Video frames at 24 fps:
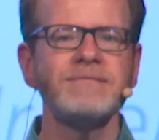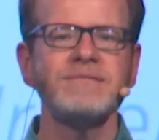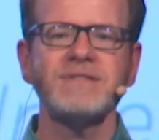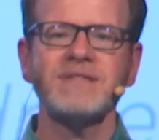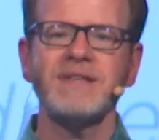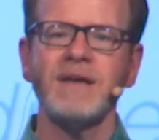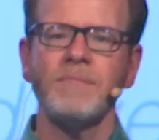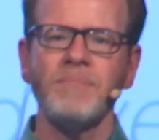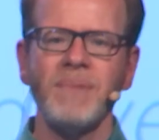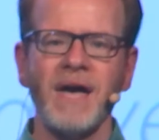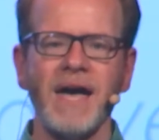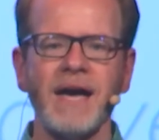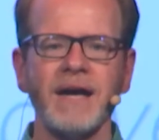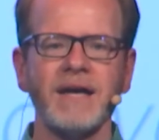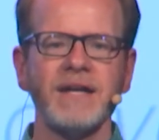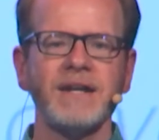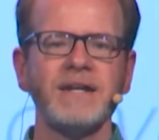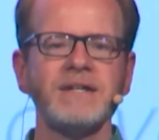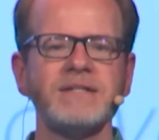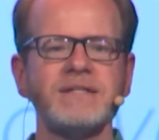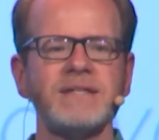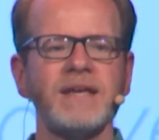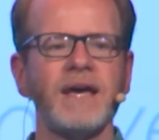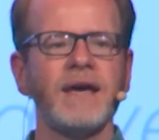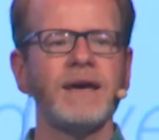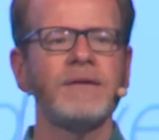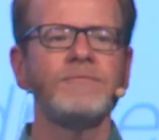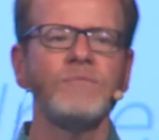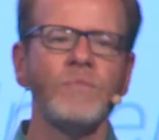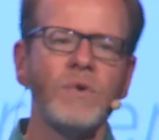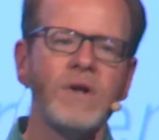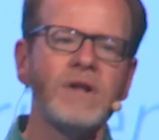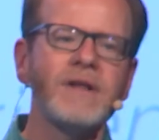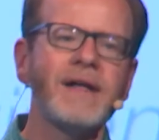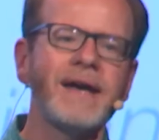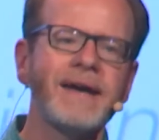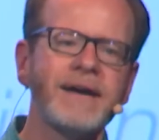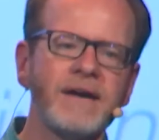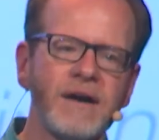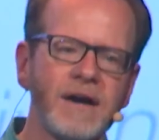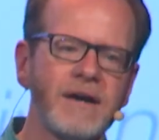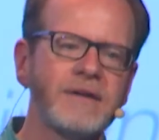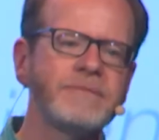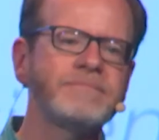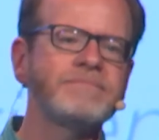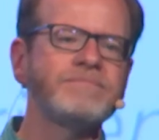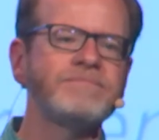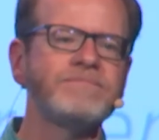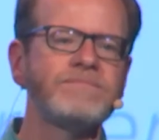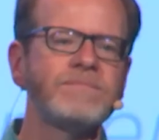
step back and I say, well, hang on.